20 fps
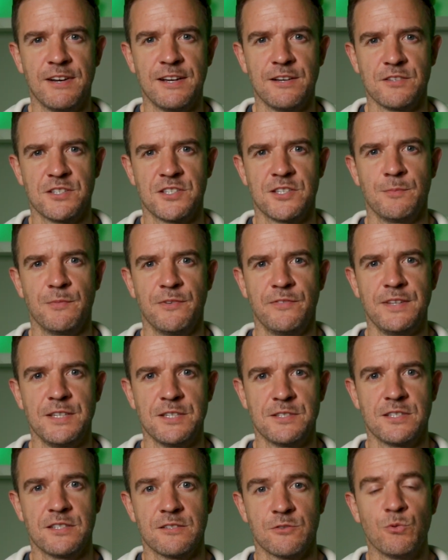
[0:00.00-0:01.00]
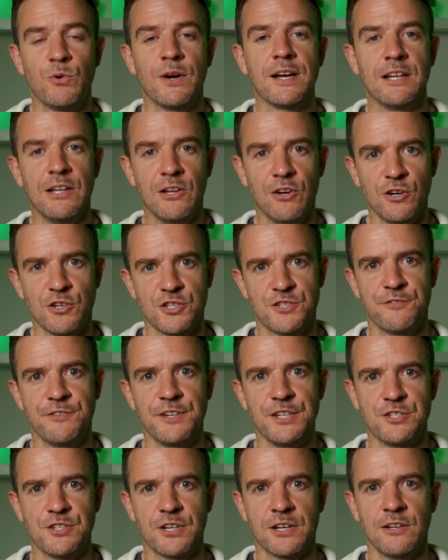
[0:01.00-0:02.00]
out some of this quite large
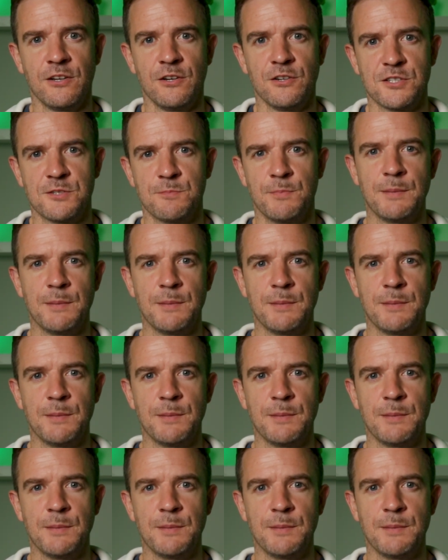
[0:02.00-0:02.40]
feature class,